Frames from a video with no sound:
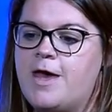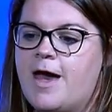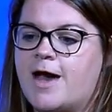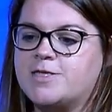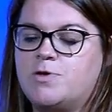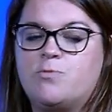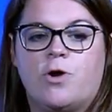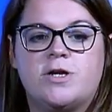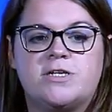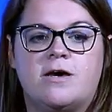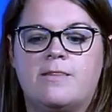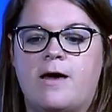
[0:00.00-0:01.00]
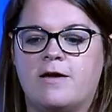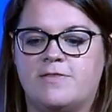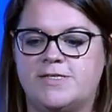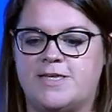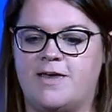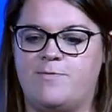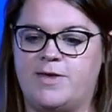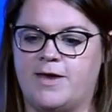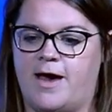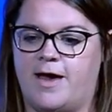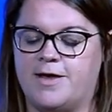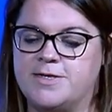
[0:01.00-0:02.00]
As we work to unlock these
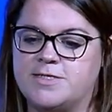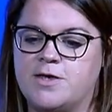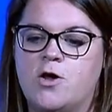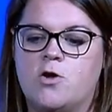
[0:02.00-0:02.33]
APIs,